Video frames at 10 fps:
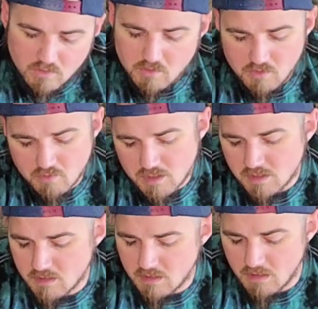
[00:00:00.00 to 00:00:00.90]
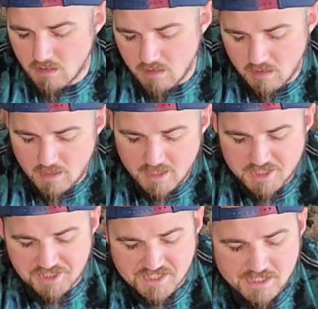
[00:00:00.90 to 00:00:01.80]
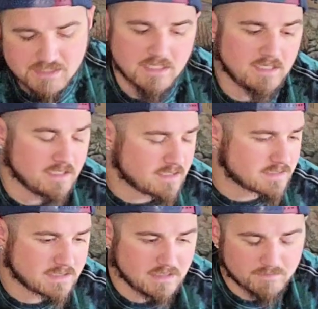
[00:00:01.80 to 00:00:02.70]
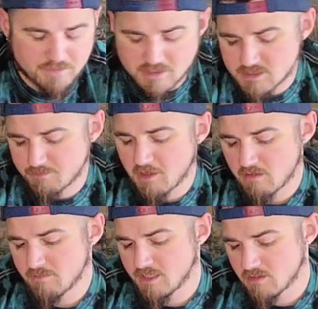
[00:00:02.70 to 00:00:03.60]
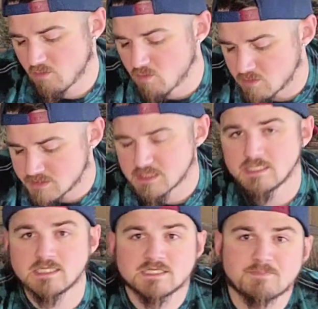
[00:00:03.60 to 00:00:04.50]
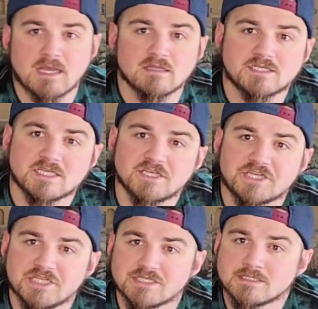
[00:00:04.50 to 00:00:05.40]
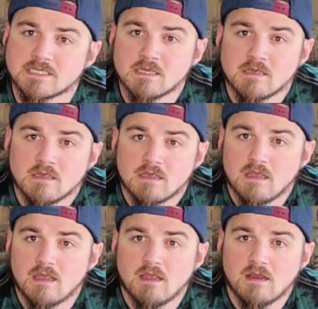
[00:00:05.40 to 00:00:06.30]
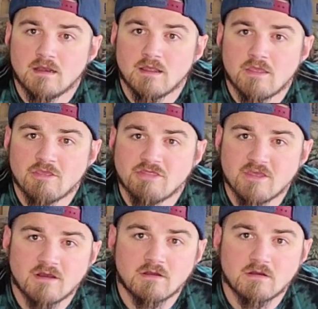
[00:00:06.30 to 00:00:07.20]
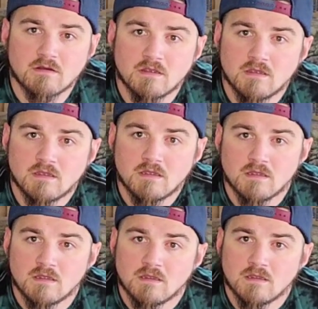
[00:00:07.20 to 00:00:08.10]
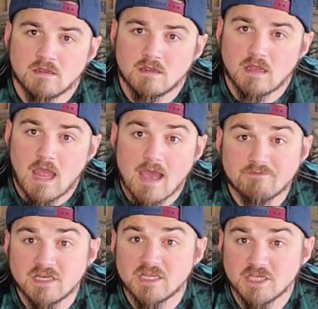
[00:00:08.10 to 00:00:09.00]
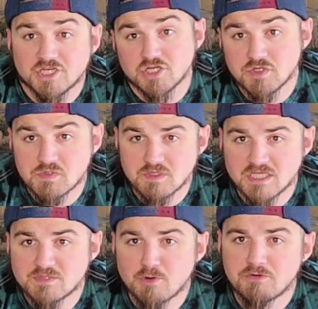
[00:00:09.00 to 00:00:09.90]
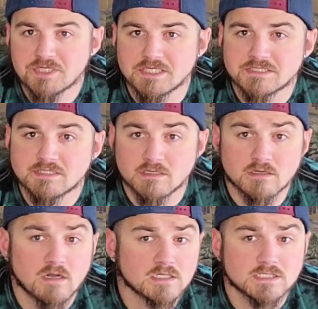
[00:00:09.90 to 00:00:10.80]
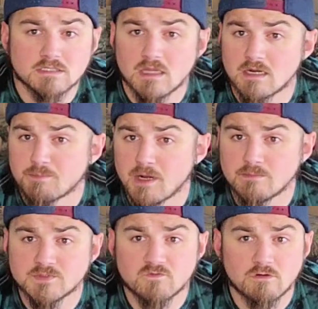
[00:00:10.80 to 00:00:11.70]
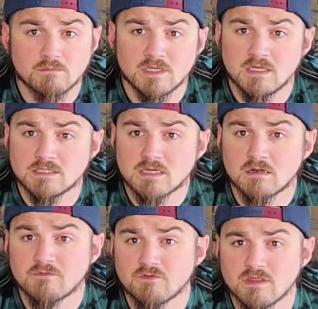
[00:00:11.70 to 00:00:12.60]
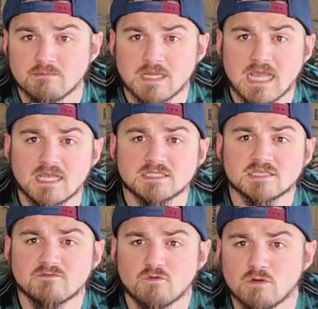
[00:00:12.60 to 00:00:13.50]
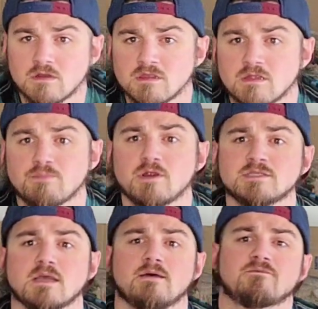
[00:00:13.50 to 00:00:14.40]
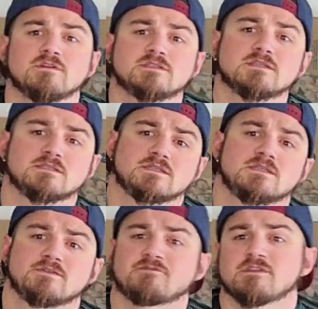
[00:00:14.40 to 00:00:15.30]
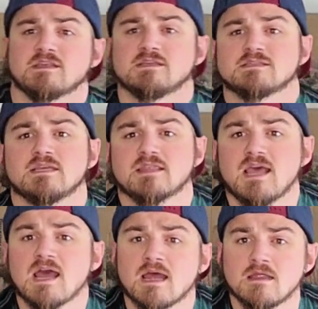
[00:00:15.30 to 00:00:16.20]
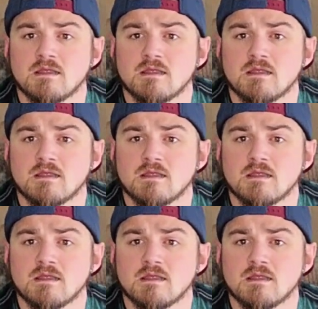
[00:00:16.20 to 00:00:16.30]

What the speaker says: You get an agency like, say, the police department or, say, these politicians, and they're having issues with these protests. They're causing a lot of problems for them, and it's hard for them to answer for it in their press conferences and different things like that.